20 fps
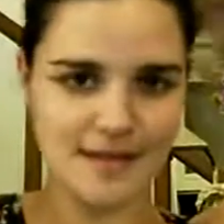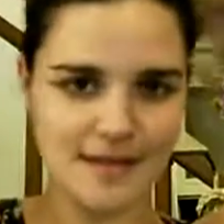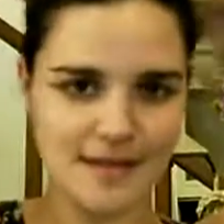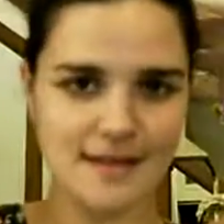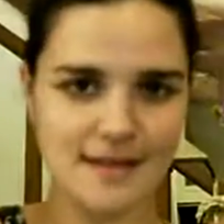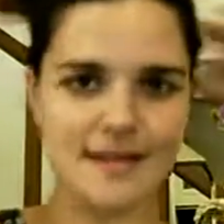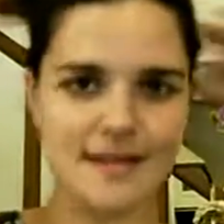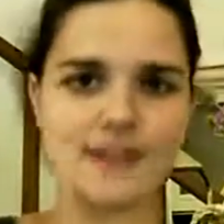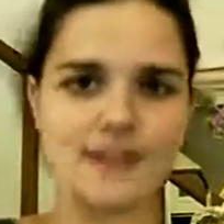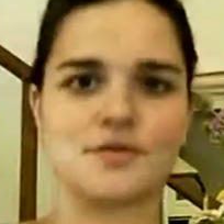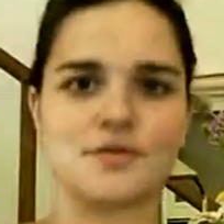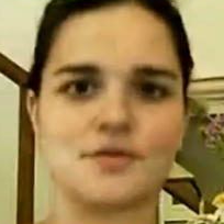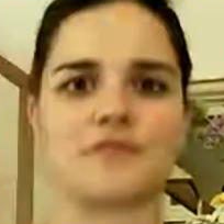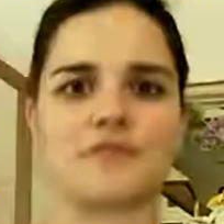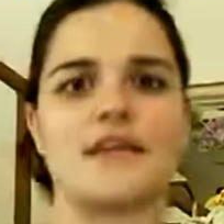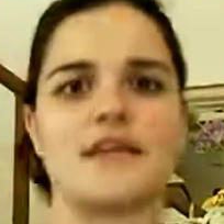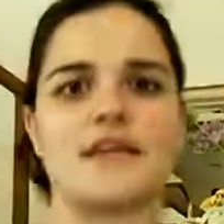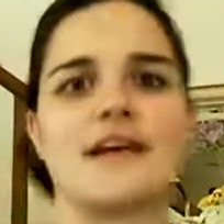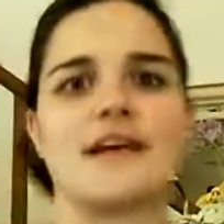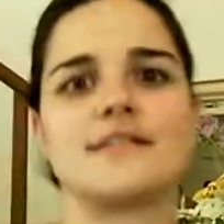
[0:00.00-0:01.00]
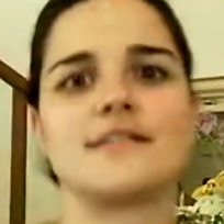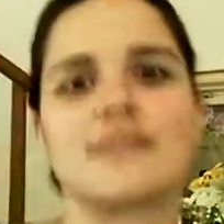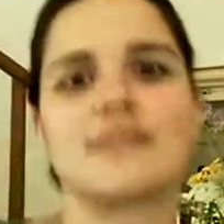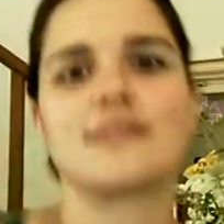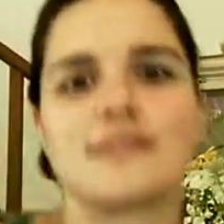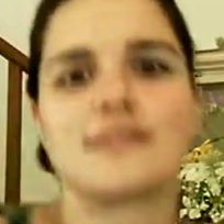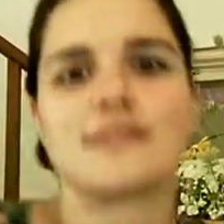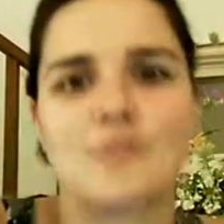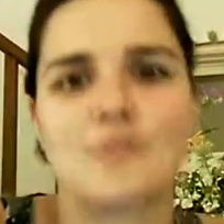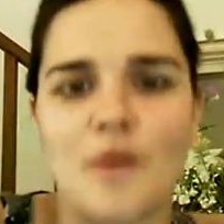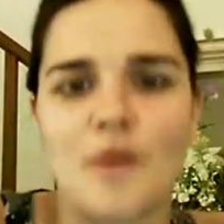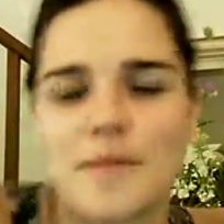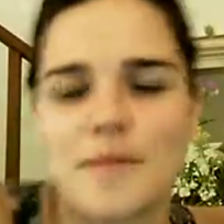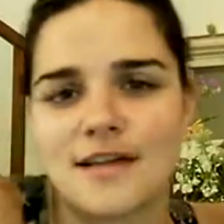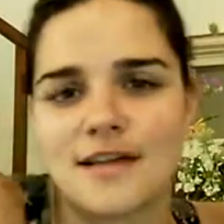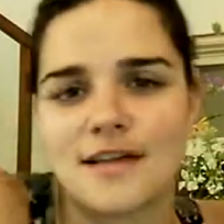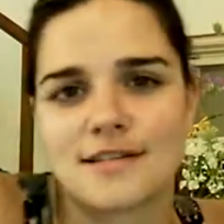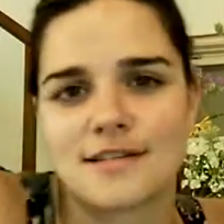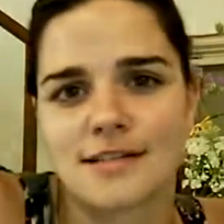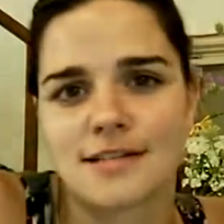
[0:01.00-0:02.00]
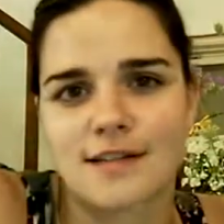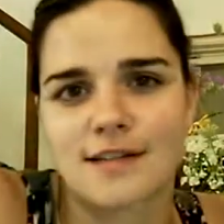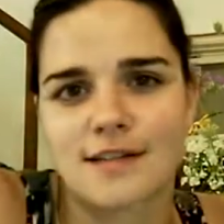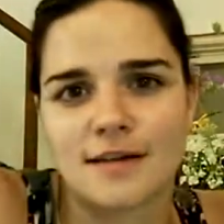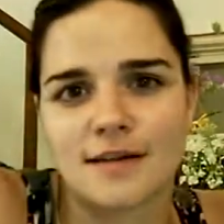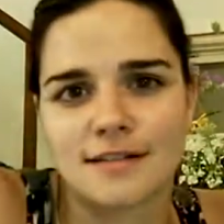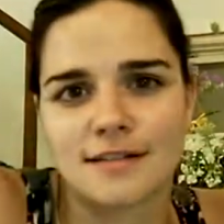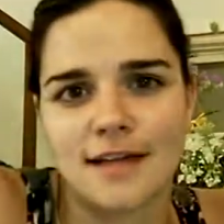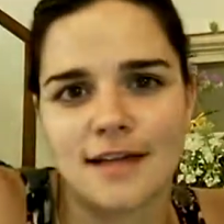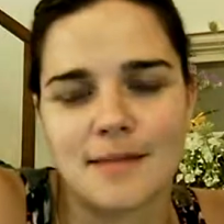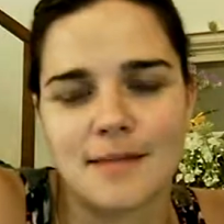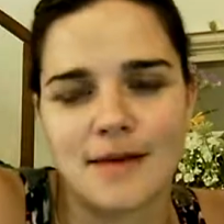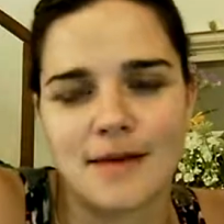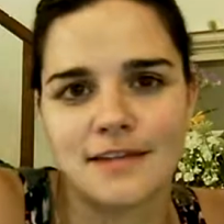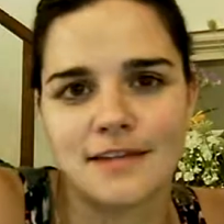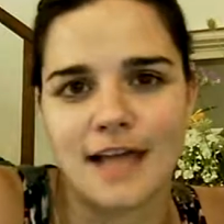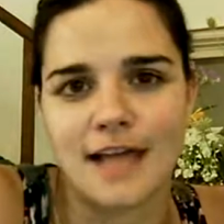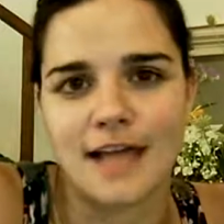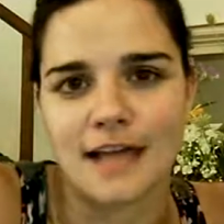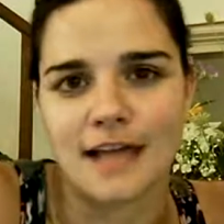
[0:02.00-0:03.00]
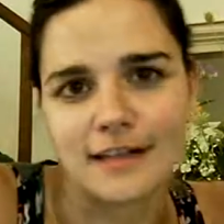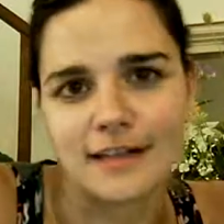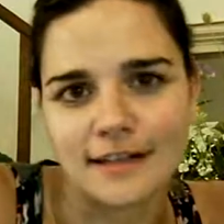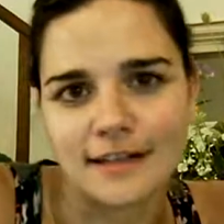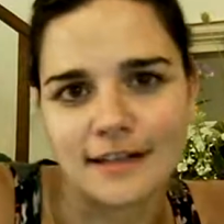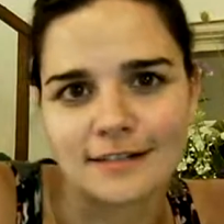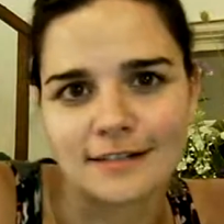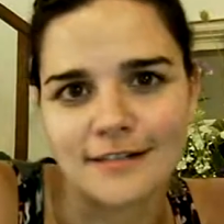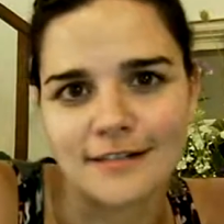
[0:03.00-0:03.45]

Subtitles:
that sort of led to some web pages that talked a lot about Laika.